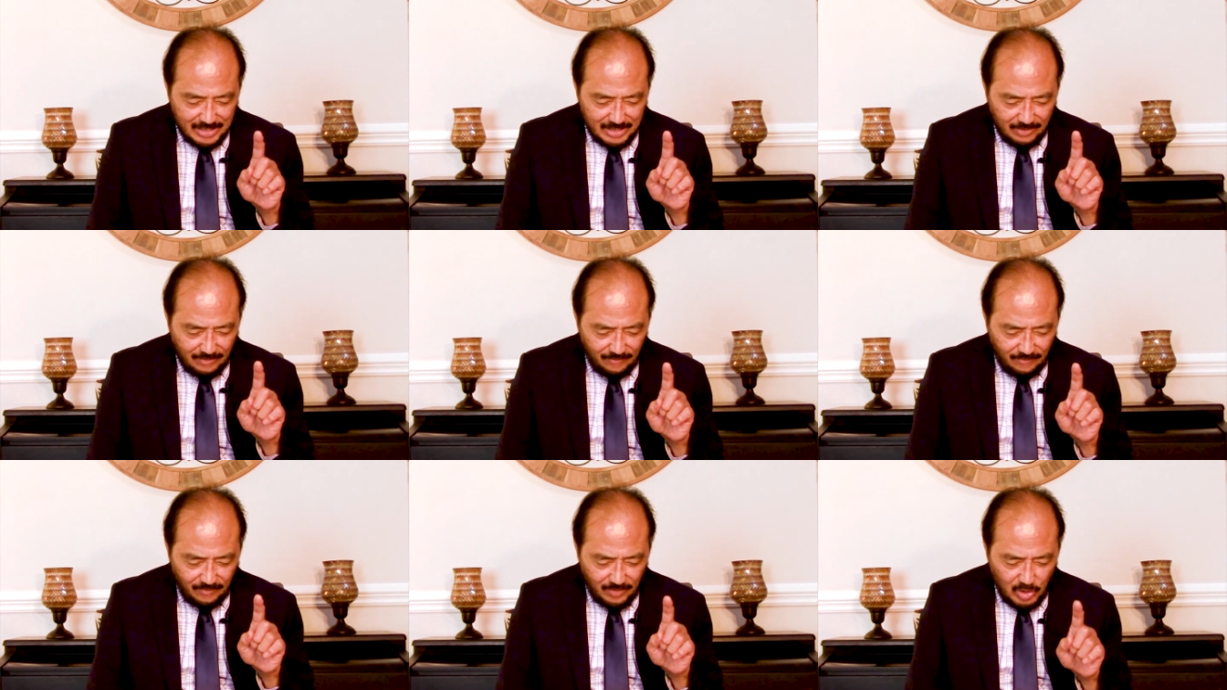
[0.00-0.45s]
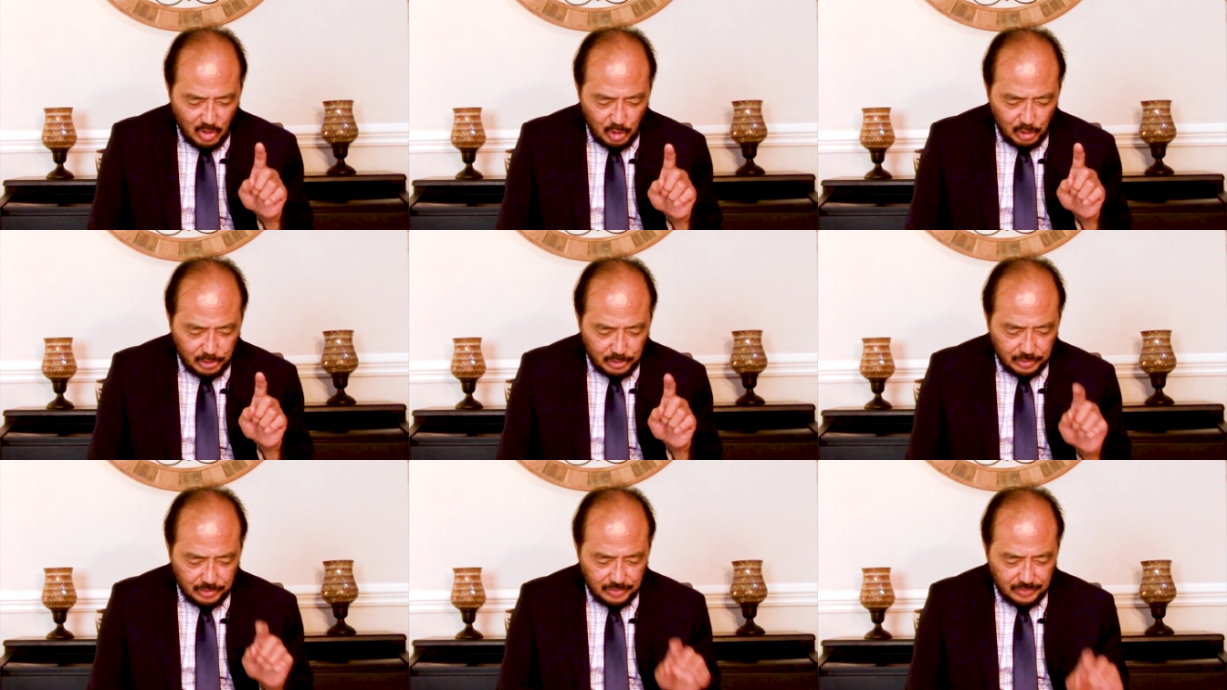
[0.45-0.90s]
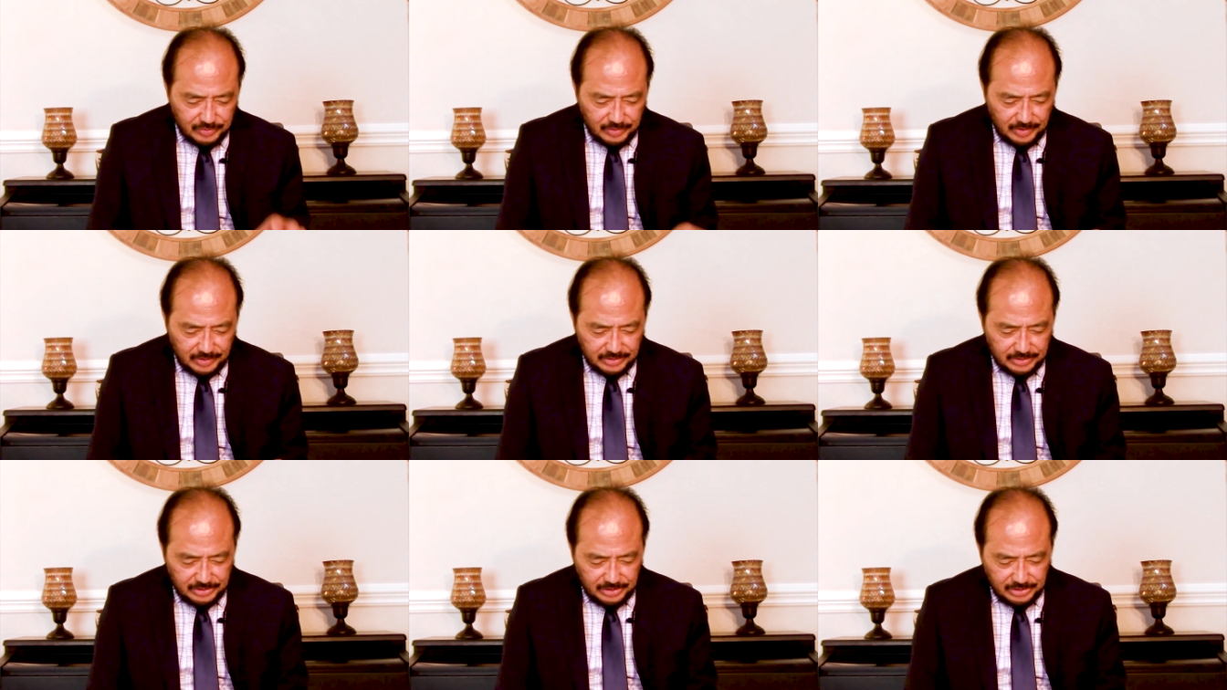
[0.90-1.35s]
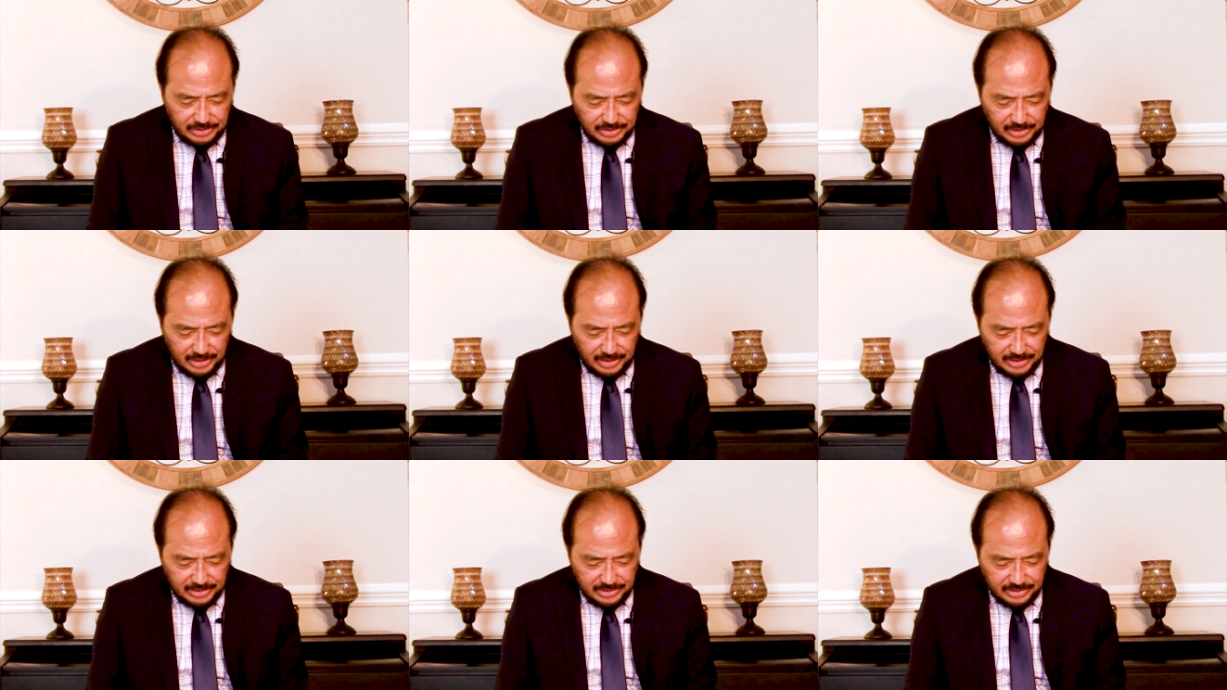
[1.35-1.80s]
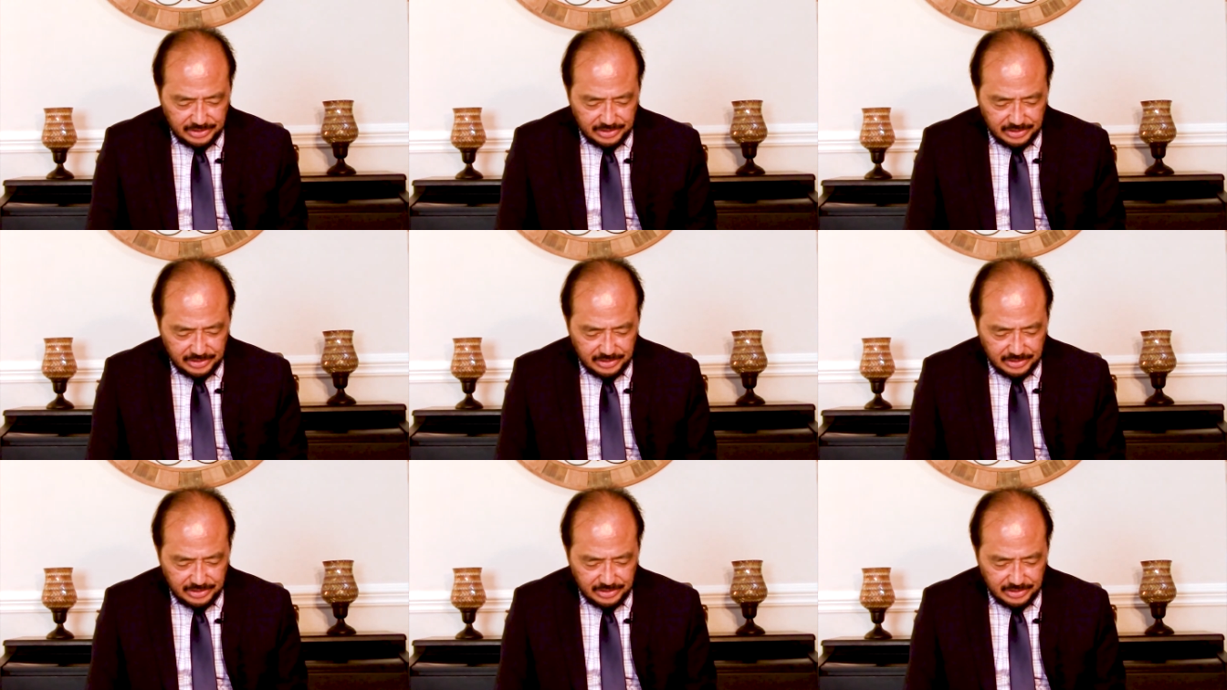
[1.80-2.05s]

Verse 66.